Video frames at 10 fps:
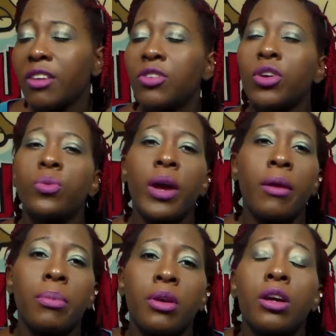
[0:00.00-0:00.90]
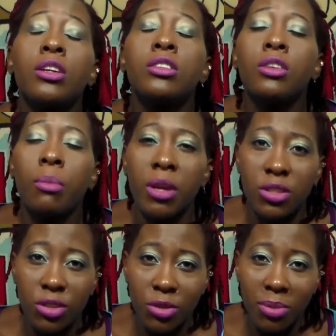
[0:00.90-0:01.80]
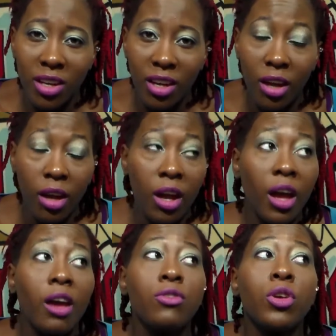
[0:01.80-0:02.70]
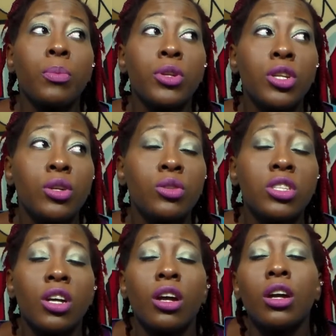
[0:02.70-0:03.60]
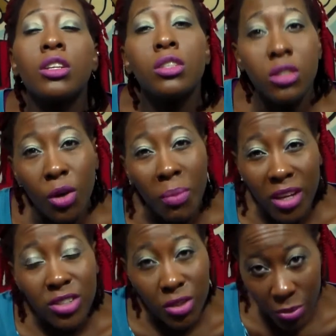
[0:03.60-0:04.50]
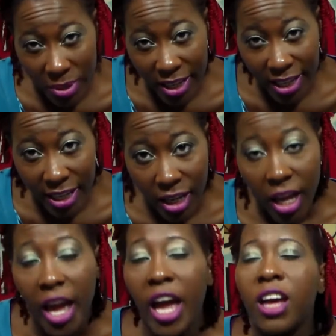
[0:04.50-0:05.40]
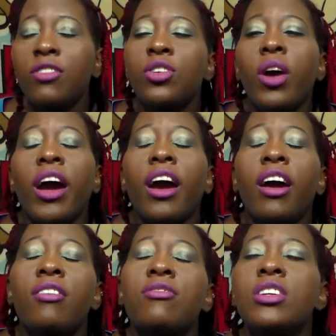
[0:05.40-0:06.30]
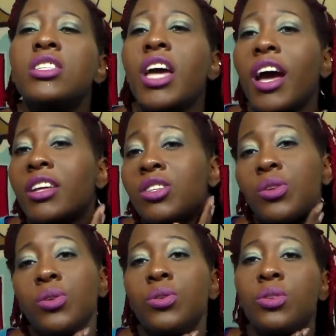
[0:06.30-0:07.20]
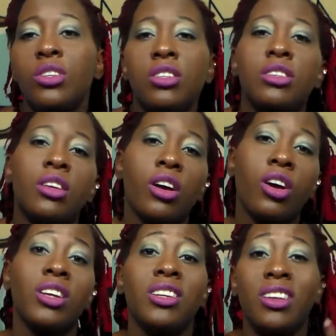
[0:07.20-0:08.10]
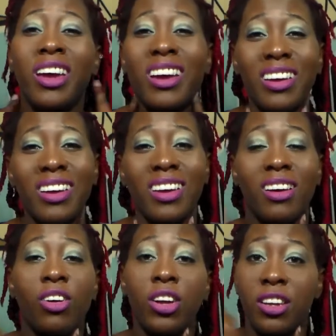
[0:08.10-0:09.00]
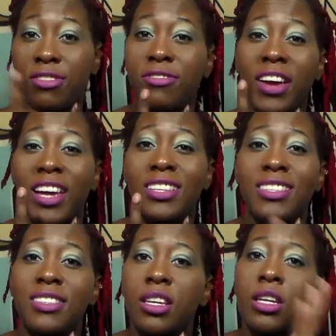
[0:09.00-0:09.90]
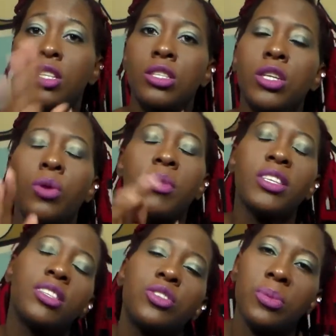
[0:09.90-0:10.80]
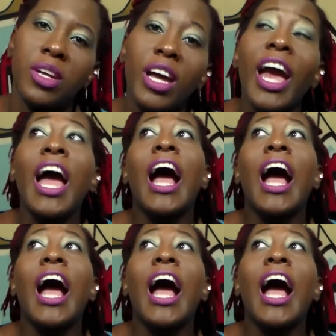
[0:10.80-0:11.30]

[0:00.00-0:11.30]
If you're a rapper, don't message me. If you're a producer, don't message me. If you have tattoos on your neck, or your face, don't message me.